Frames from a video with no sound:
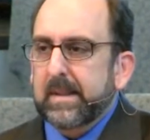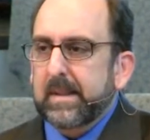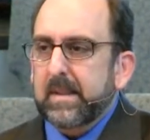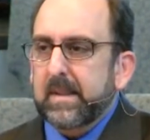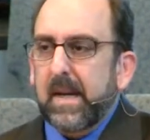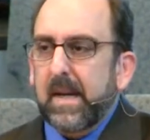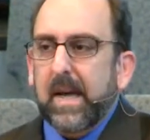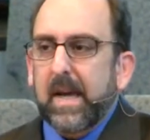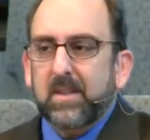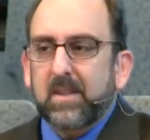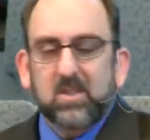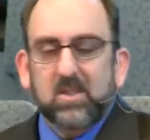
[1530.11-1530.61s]
The
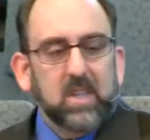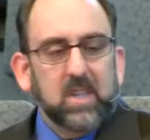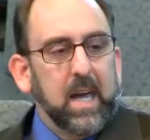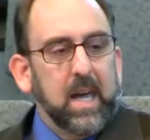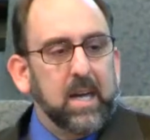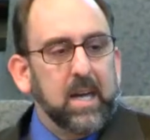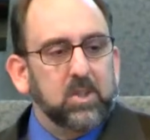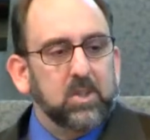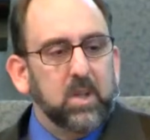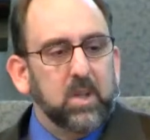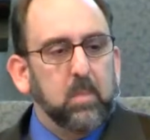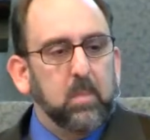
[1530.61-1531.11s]
next
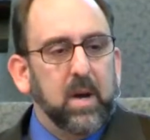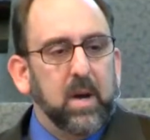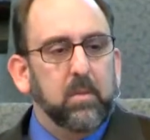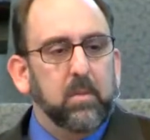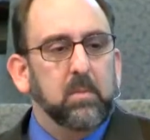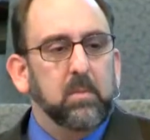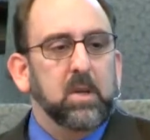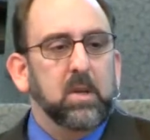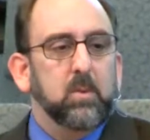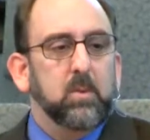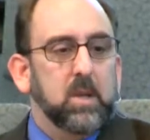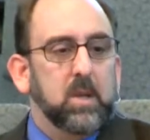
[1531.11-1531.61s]
day, she
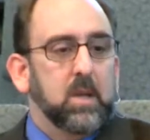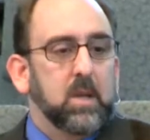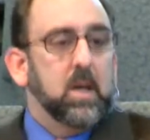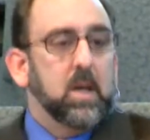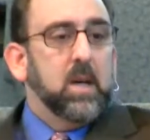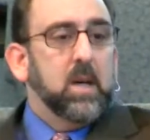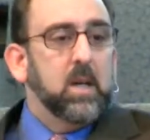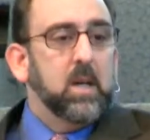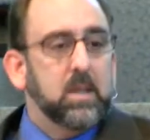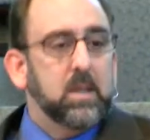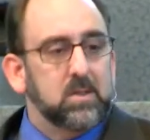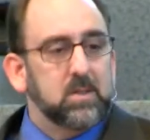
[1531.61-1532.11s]
probably would have
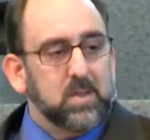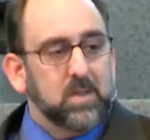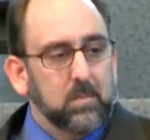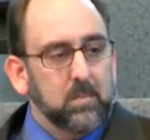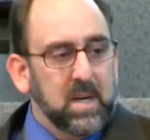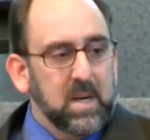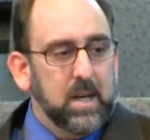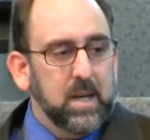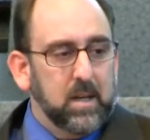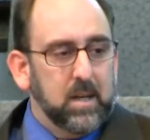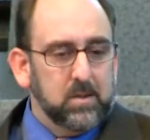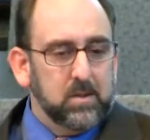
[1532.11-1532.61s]
gone into
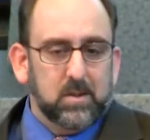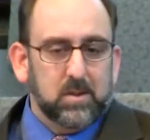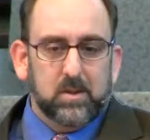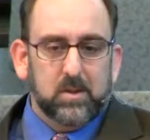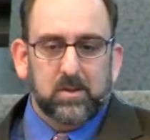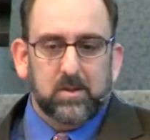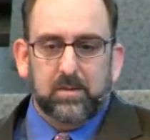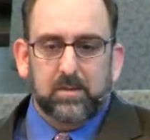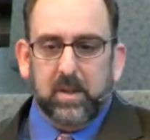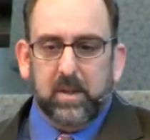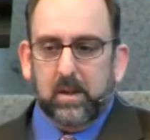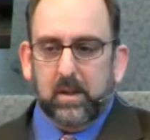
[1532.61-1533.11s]
somebody
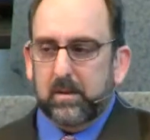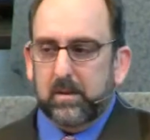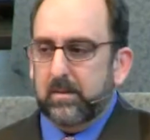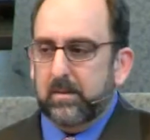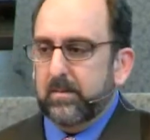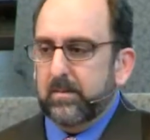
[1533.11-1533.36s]
else's field.